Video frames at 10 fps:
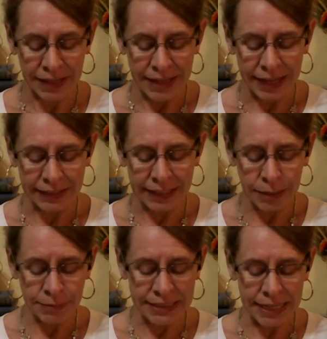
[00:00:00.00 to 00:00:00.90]
And
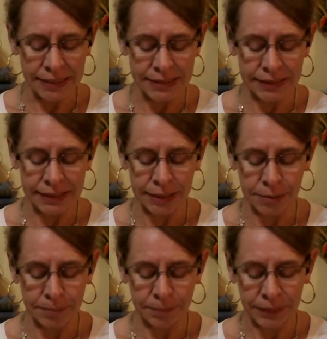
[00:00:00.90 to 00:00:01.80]
Edom said unto
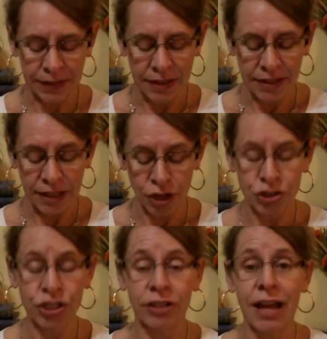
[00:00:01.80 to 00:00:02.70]
him, Thou
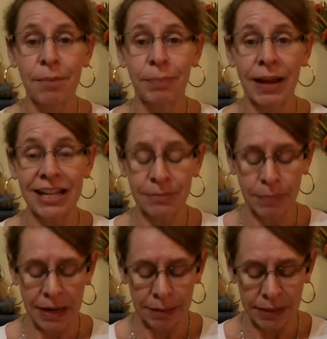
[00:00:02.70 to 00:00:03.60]
shalt not pass
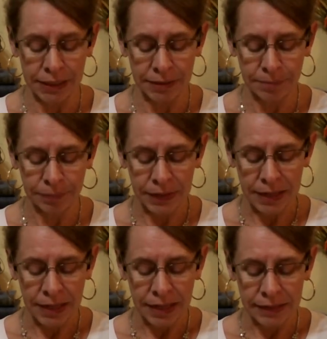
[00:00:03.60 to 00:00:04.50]
by me,
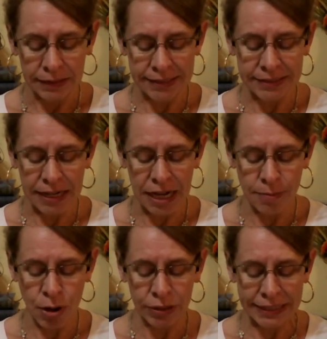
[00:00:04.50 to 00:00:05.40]
lest I
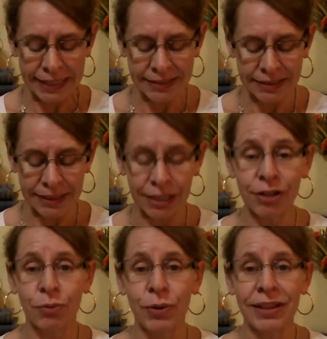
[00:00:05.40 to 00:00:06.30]
come out against thee
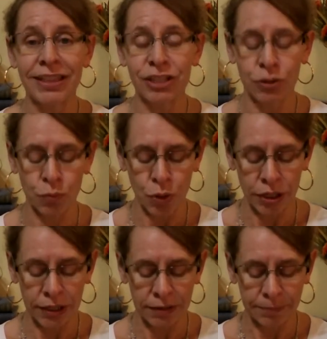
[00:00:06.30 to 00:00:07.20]
with the
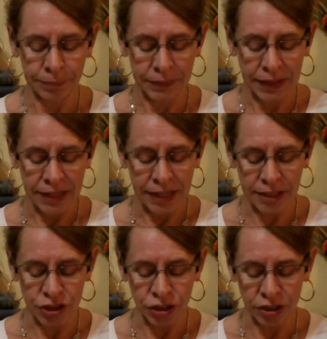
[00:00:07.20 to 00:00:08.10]
sword. And
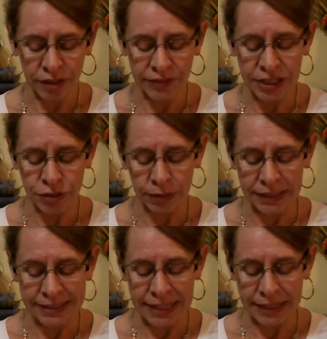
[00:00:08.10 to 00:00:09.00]
the children of
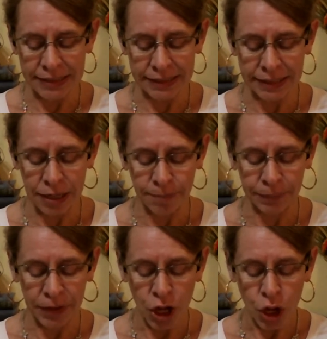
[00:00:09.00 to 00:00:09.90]
Israel said unto
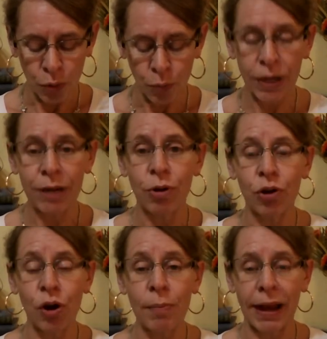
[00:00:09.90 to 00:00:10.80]
him, We will
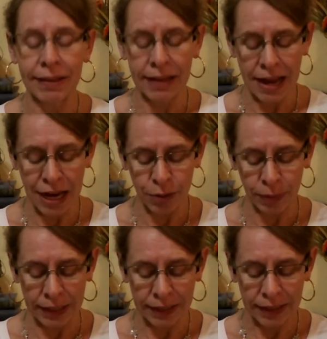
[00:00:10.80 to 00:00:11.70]
go by the
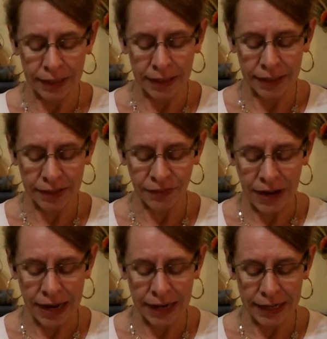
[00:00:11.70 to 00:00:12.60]
highway. And if
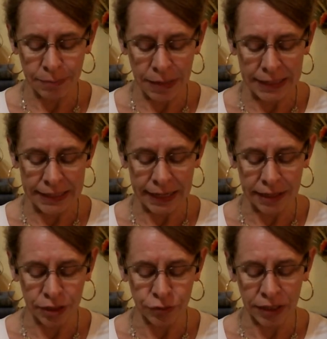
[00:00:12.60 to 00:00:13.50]
I and my
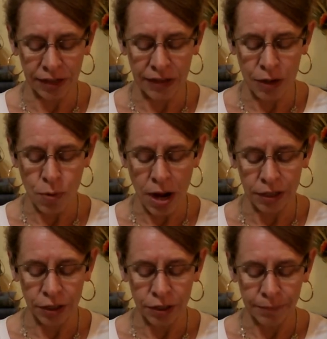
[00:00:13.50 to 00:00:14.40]
cattle drink of thy
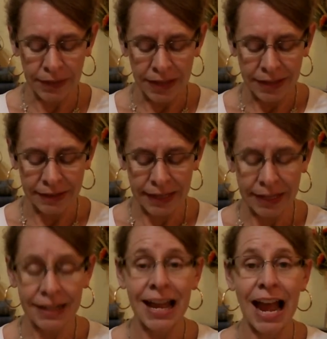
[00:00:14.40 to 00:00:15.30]
water,
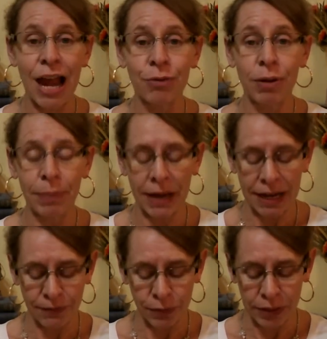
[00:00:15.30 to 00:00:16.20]
then I will
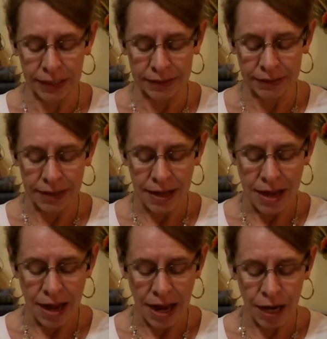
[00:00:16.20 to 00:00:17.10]
pay for it.
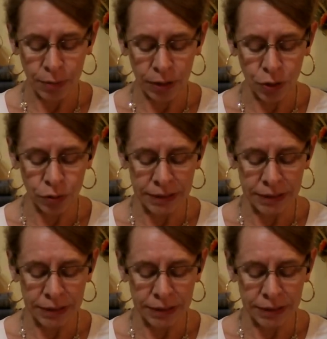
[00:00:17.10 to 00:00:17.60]
I will only